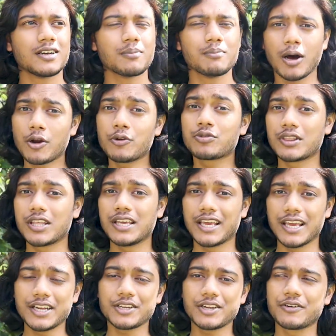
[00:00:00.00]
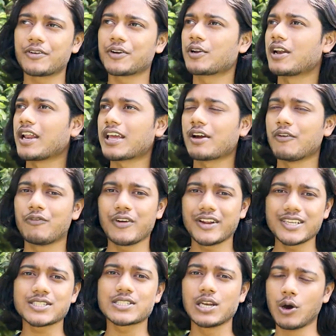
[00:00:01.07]
Maruti 800 or like a
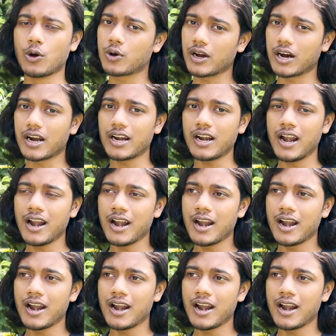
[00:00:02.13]
very slow car,